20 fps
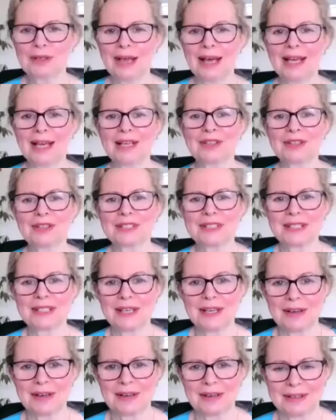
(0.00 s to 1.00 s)
like us
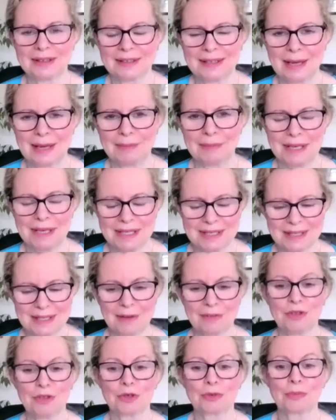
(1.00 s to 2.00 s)
here and
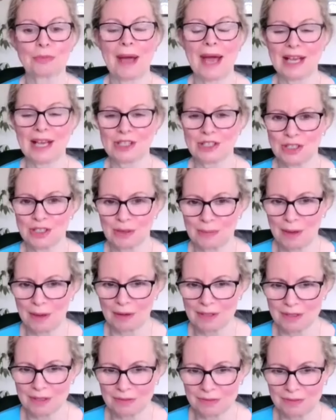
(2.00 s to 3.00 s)
myself, you're passionate
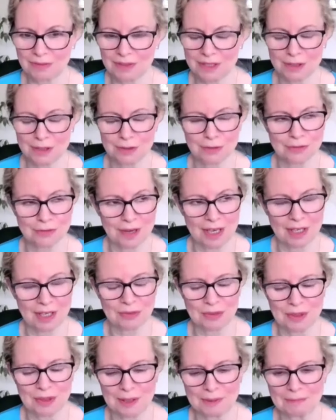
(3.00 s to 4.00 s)
about the, the
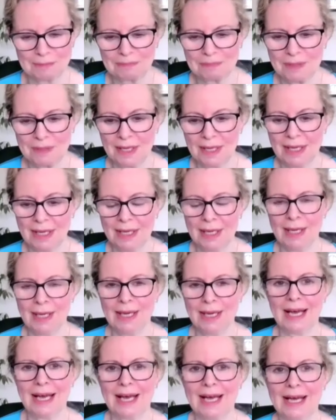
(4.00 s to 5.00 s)
divine will,
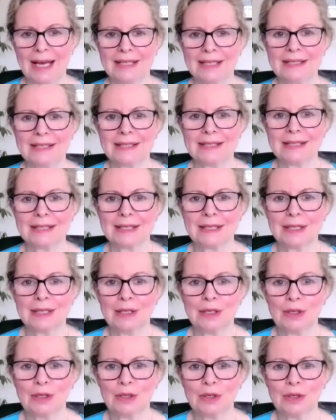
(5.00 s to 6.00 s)
and
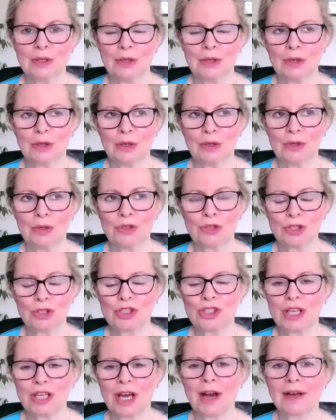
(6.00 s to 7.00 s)

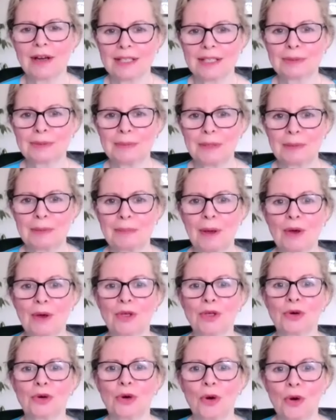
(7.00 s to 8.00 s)
just share a little bit about
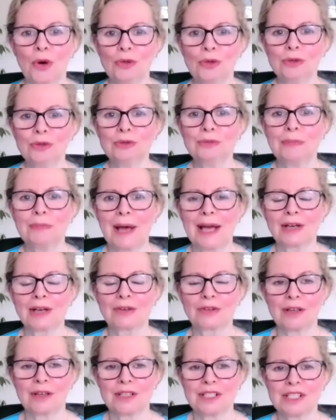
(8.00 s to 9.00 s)
your own
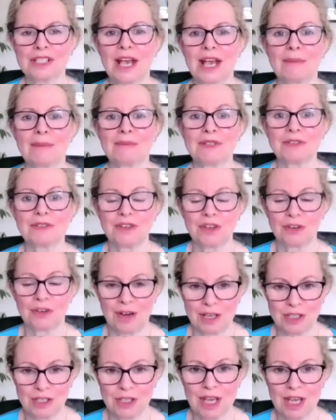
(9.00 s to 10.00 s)
background in terms of your
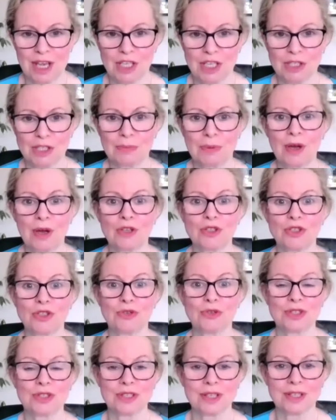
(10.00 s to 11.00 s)
education because
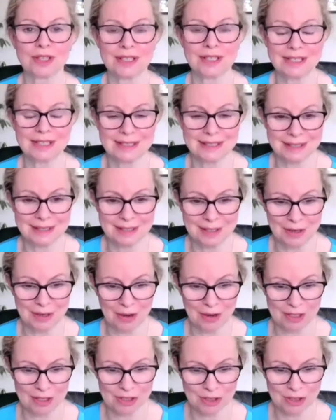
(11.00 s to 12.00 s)
you studied
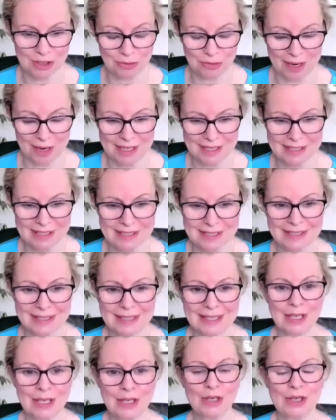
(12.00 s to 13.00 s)
theology, right?
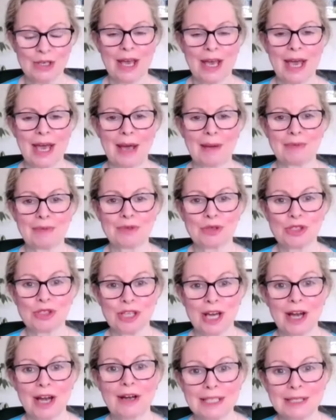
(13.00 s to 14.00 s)
Um, so yes.
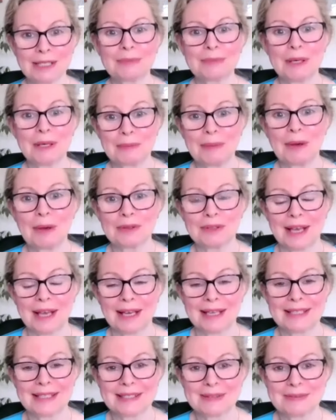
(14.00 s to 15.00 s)
share a little bit about
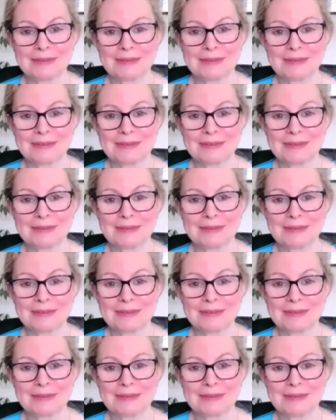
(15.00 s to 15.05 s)
that.